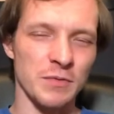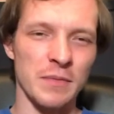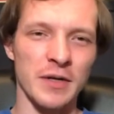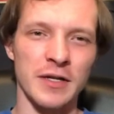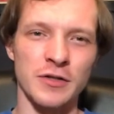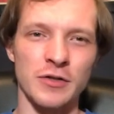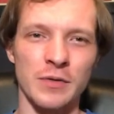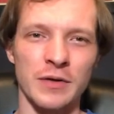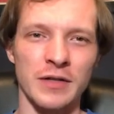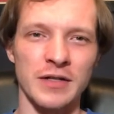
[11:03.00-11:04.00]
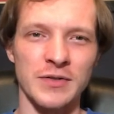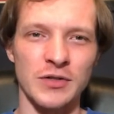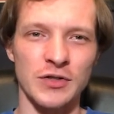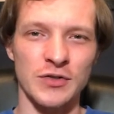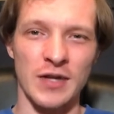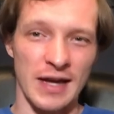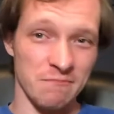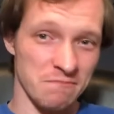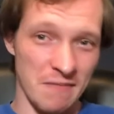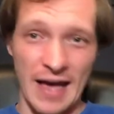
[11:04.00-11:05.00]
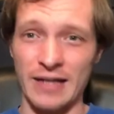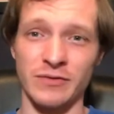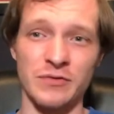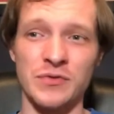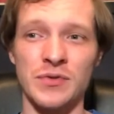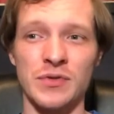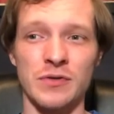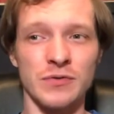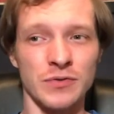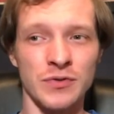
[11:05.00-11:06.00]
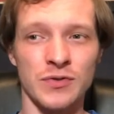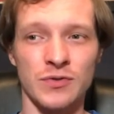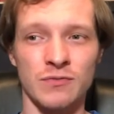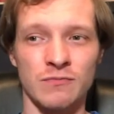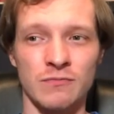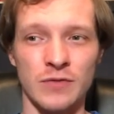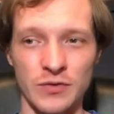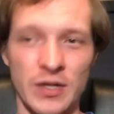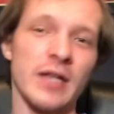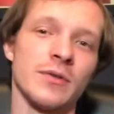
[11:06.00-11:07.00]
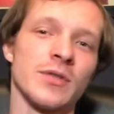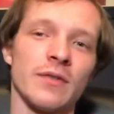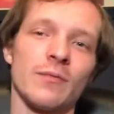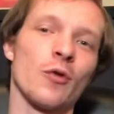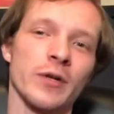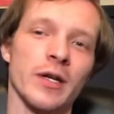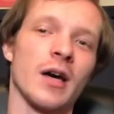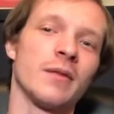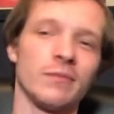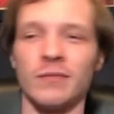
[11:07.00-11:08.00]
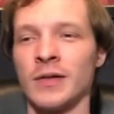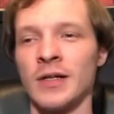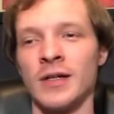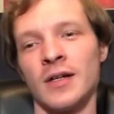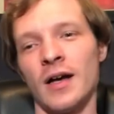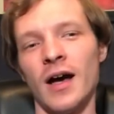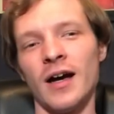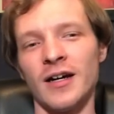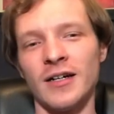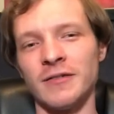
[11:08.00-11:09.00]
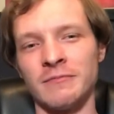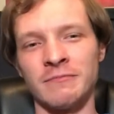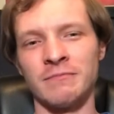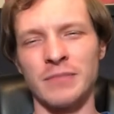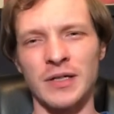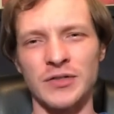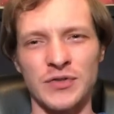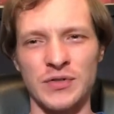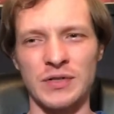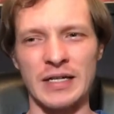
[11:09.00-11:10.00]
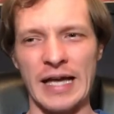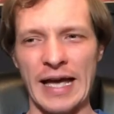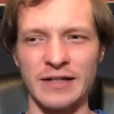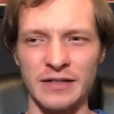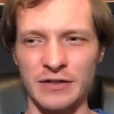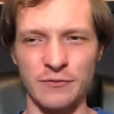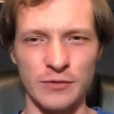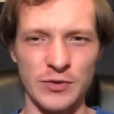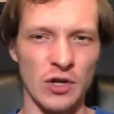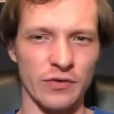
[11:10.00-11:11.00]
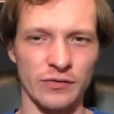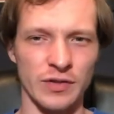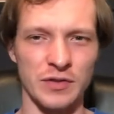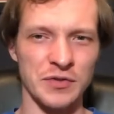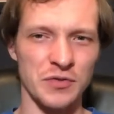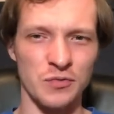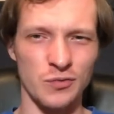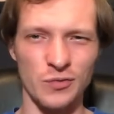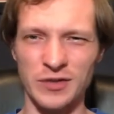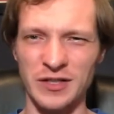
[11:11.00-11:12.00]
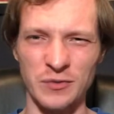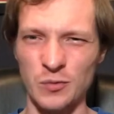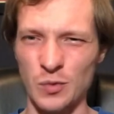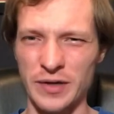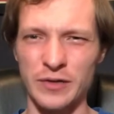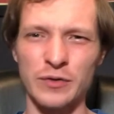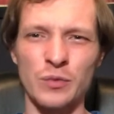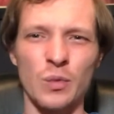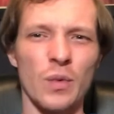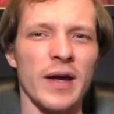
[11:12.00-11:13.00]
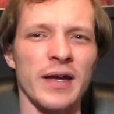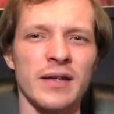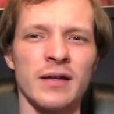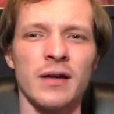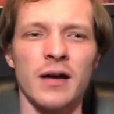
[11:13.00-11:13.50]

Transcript: my big issue with it, is it just ends. There's hints of more to come, but it just ended and resolved in this really weird way.